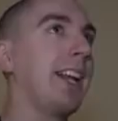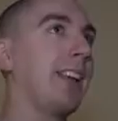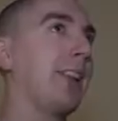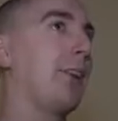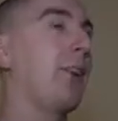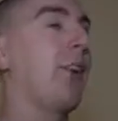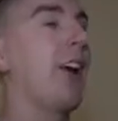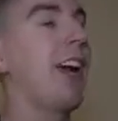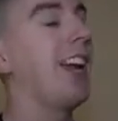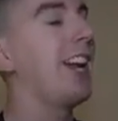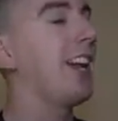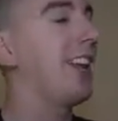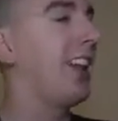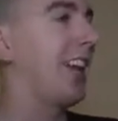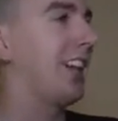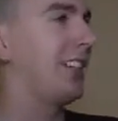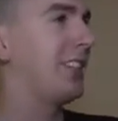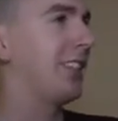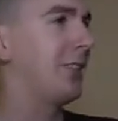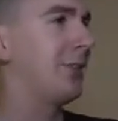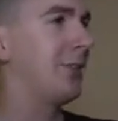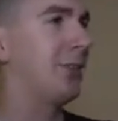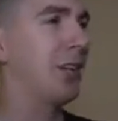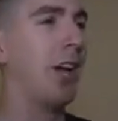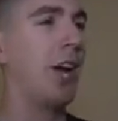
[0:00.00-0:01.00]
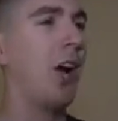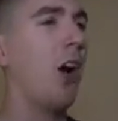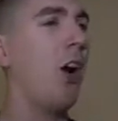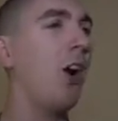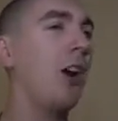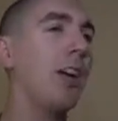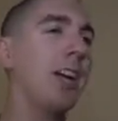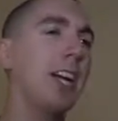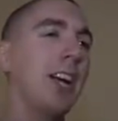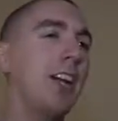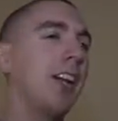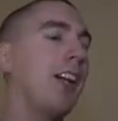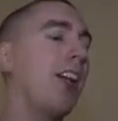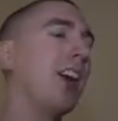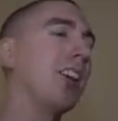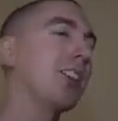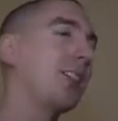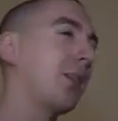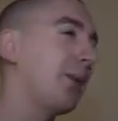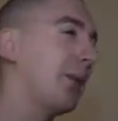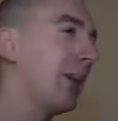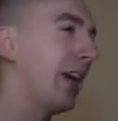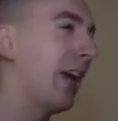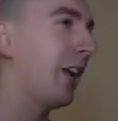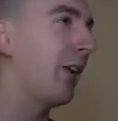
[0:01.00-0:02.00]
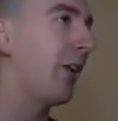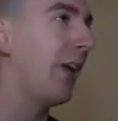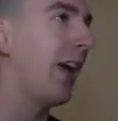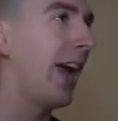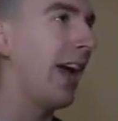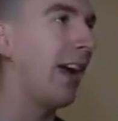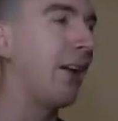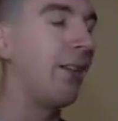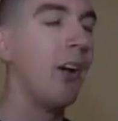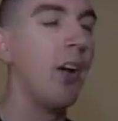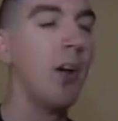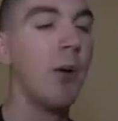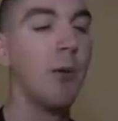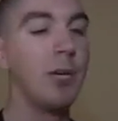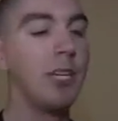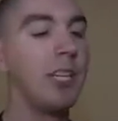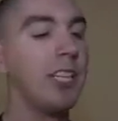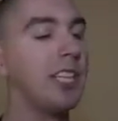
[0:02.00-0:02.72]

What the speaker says: like the creator class, and you're like, oh, he unlocked something I don't have.